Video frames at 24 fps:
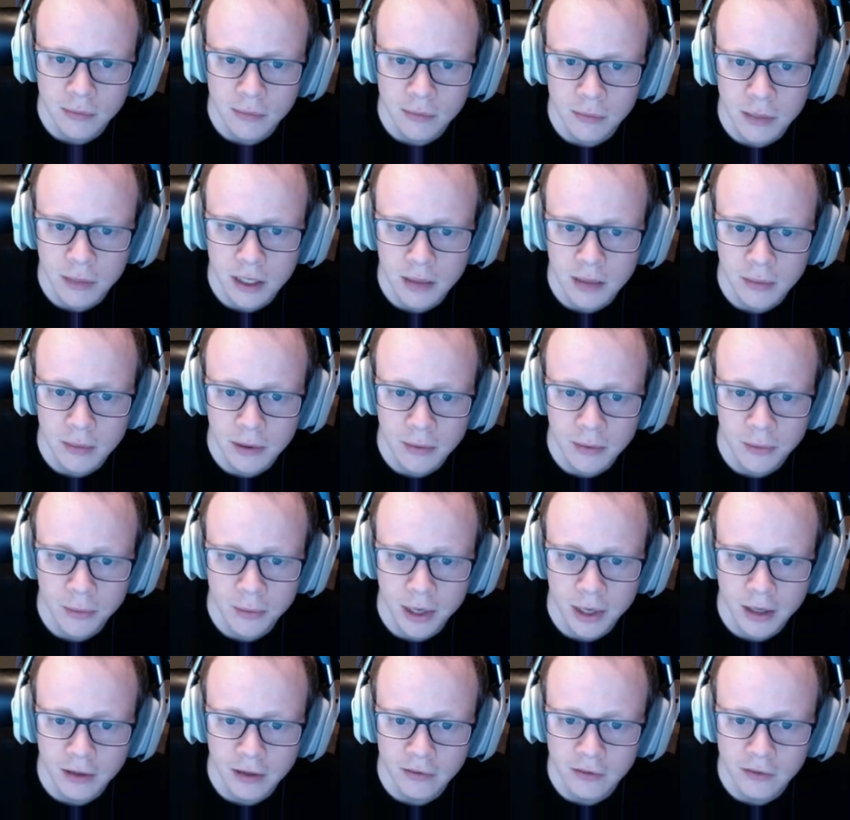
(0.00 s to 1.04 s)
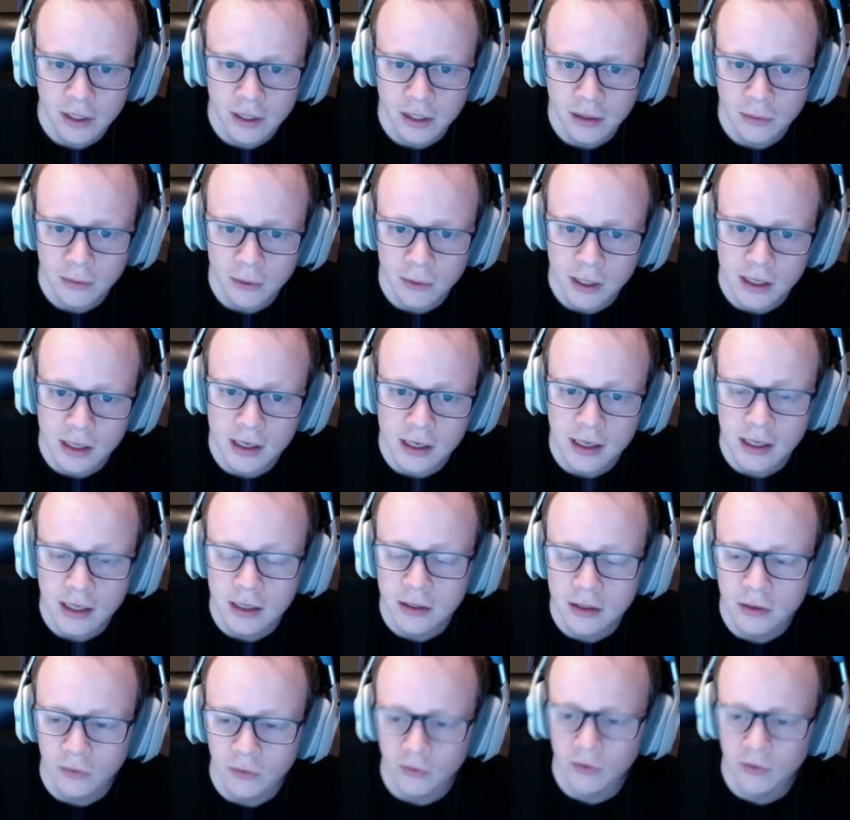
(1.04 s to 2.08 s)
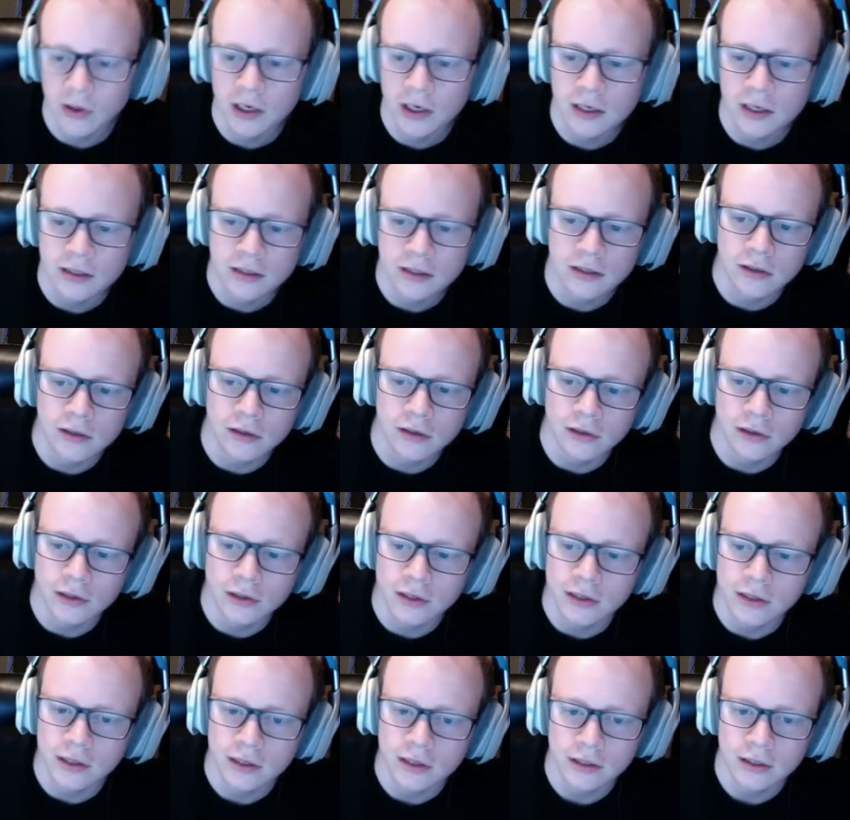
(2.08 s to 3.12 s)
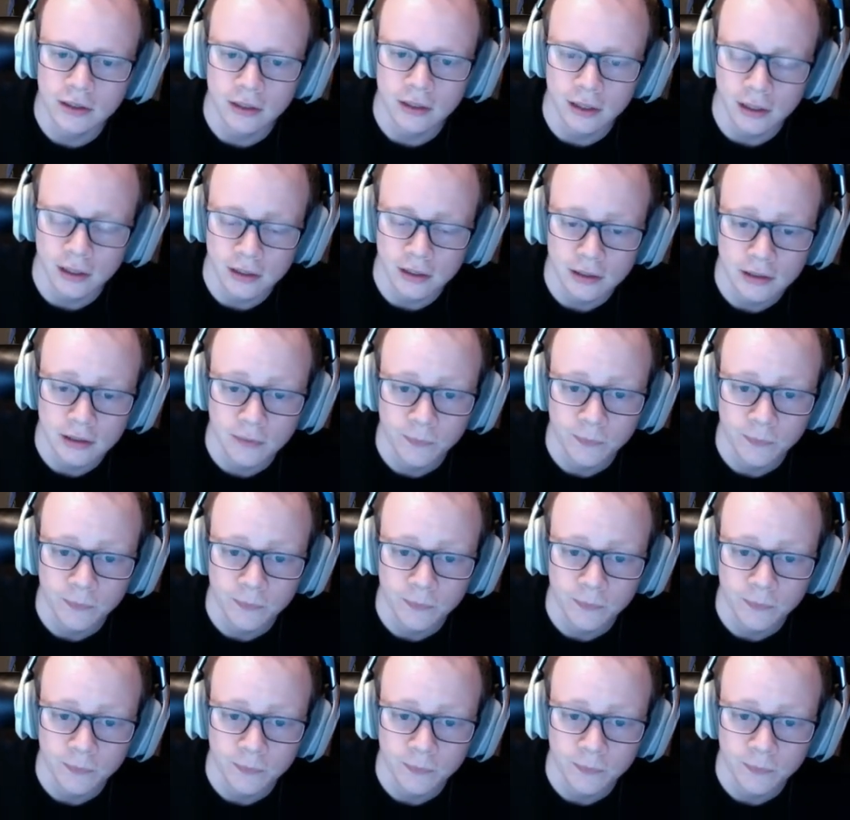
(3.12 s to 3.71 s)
minimum amount of data we need to research this list.